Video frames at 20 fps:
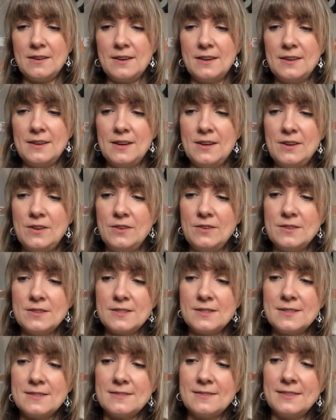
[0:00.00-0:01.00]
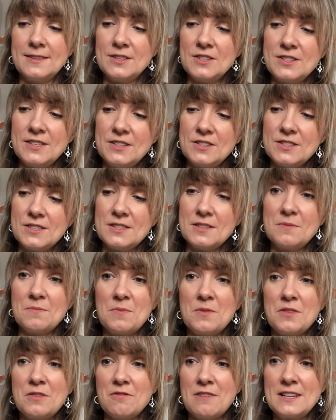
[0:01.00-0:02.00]
and then you just literally just
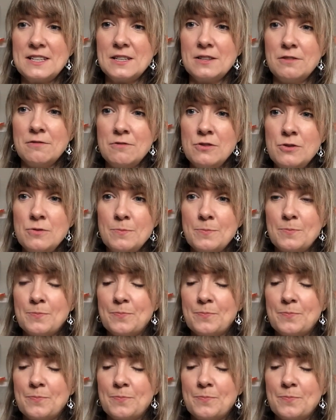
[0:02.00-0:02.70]
thread it through.